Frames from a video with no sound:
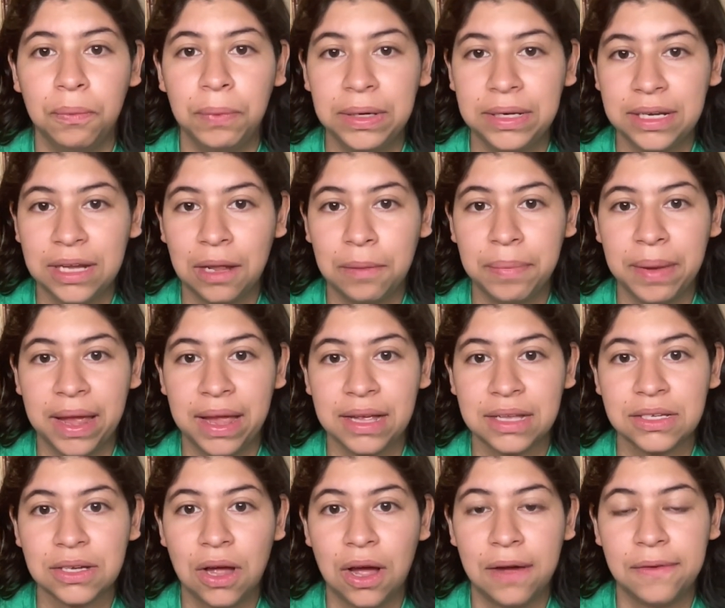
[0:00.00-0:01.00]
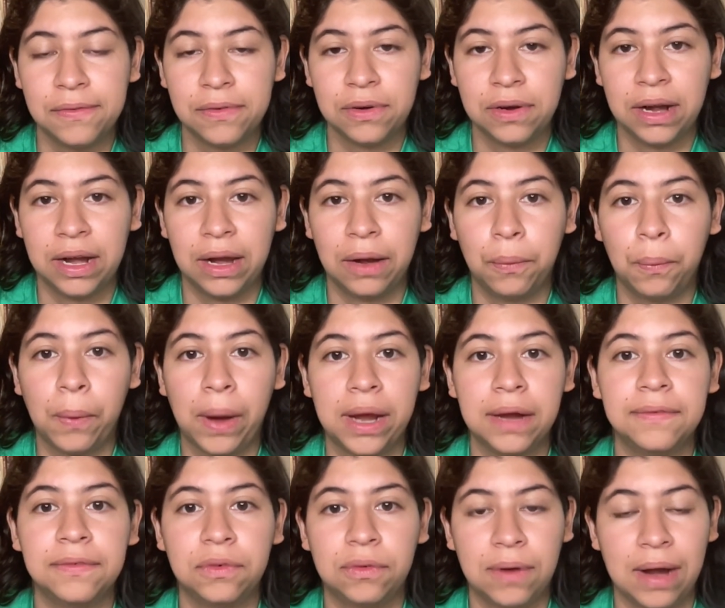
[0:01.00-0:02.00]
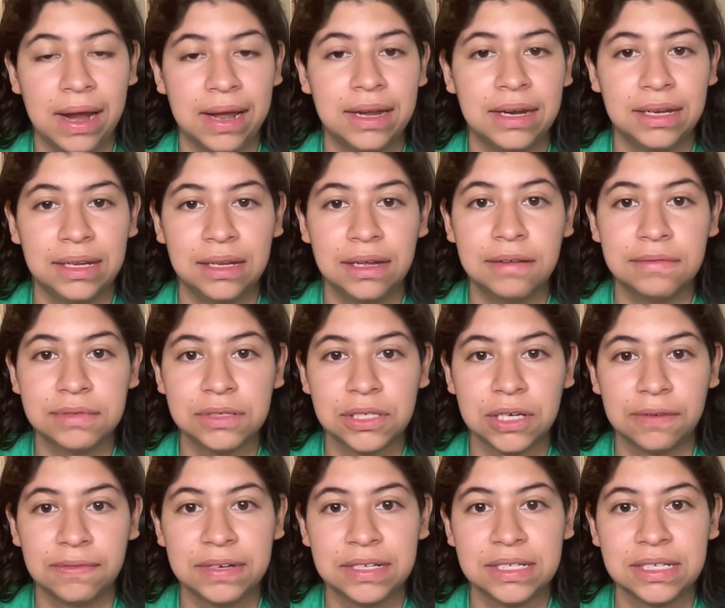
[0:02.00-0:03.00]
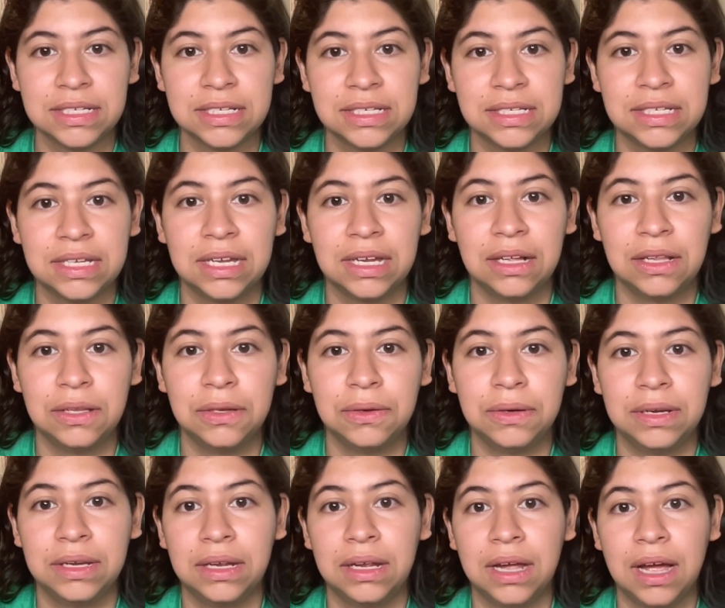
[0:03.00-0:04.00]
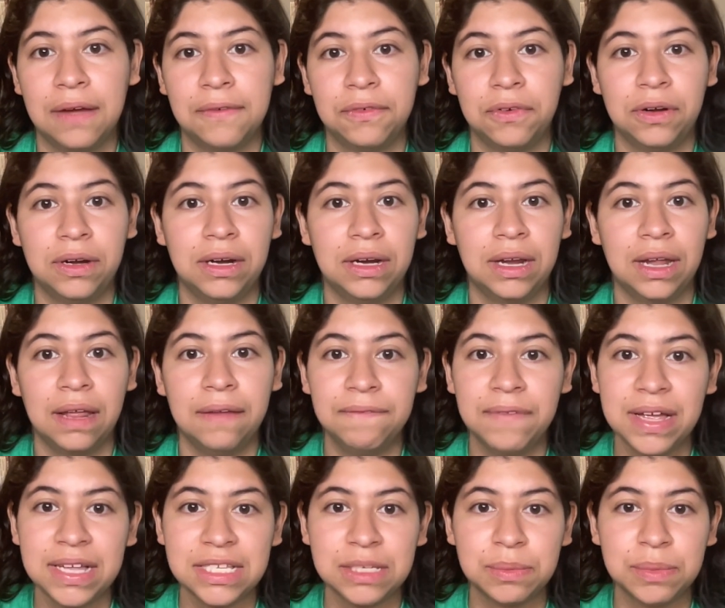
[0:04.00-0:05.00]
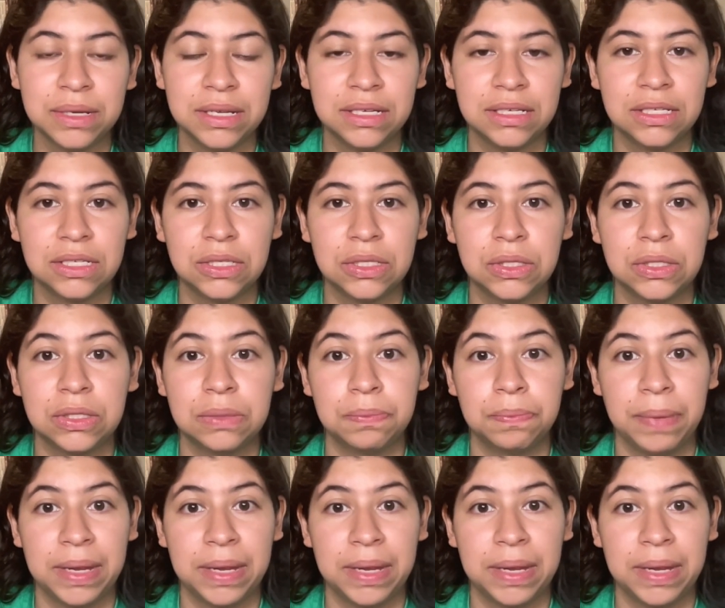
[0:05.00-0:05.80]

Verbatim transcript: retail banks offer a wide variety of services, including covering investments,